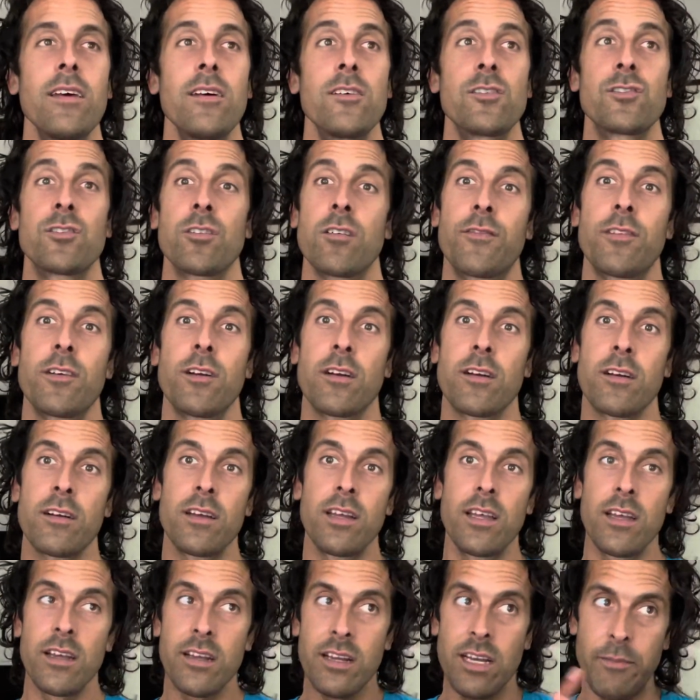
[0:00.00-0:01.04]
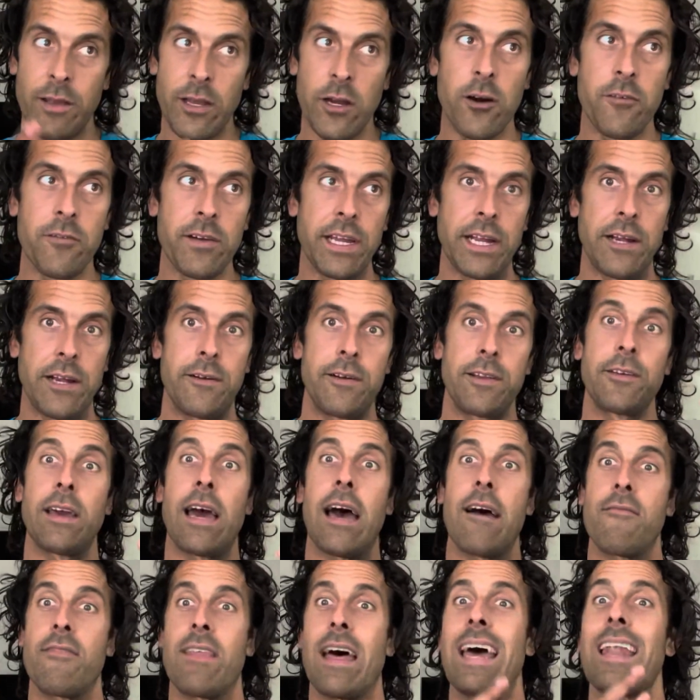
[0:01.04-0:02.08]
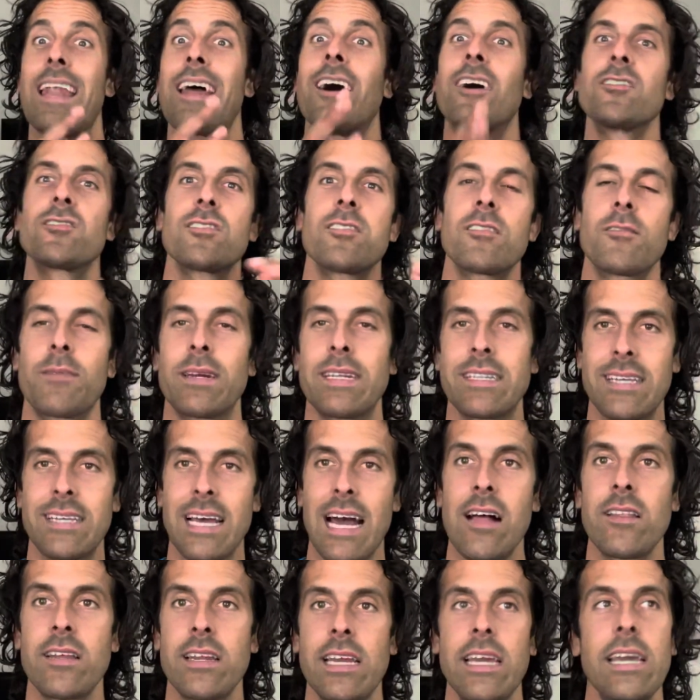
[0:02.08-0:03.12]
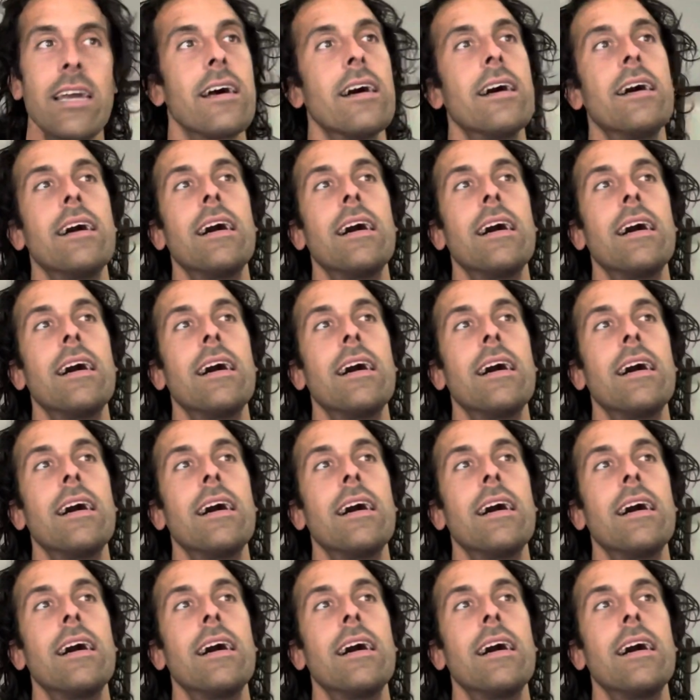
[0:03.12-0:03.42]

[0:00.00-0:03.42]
so if you're coming over here and you have that hustler mentality